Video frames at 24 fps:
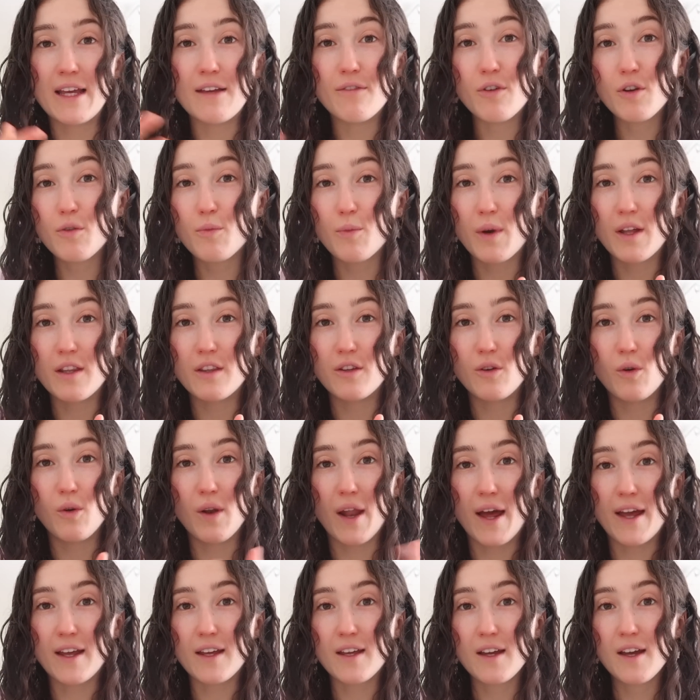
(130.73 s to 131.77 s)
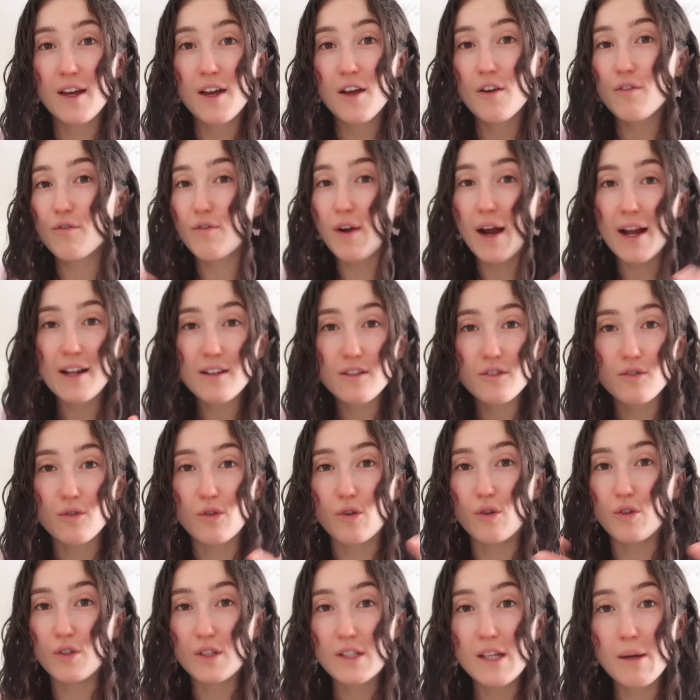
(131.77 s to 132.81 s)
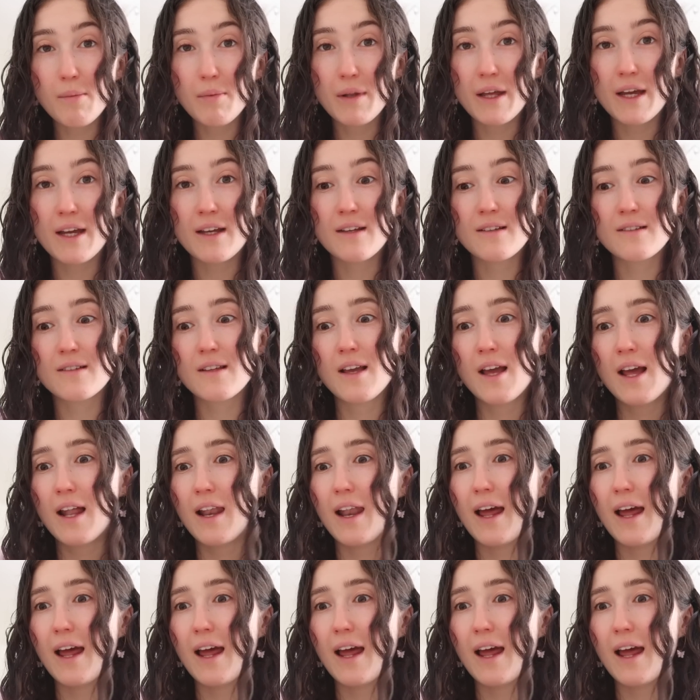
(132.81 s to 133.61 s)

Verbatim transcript: even with your like friends or your siblings.